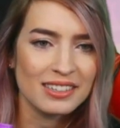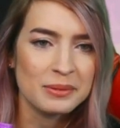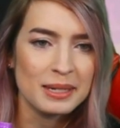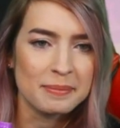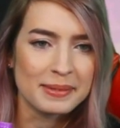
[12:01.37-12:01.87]
That's
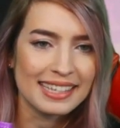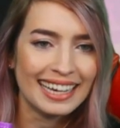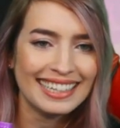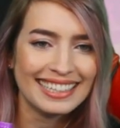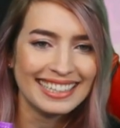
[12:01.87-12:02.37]
what I'm
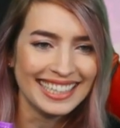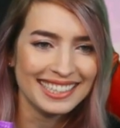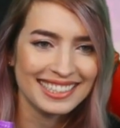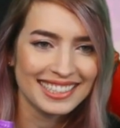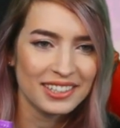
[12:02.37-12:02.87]
saying. And
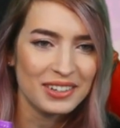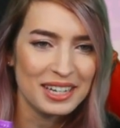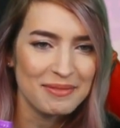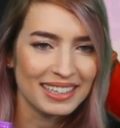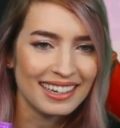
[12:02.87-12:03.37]
he's showing
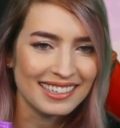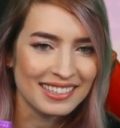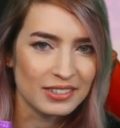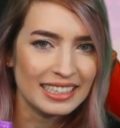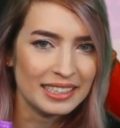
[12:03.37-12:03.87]
up in our
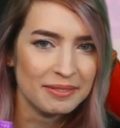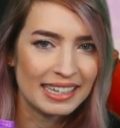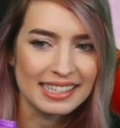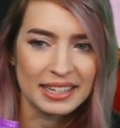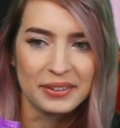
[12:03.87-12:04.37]
stream.
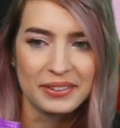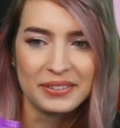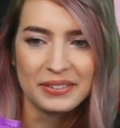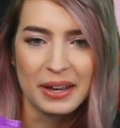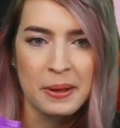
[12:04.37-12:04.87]
Let's
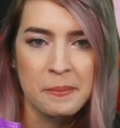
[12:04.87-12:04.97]
go.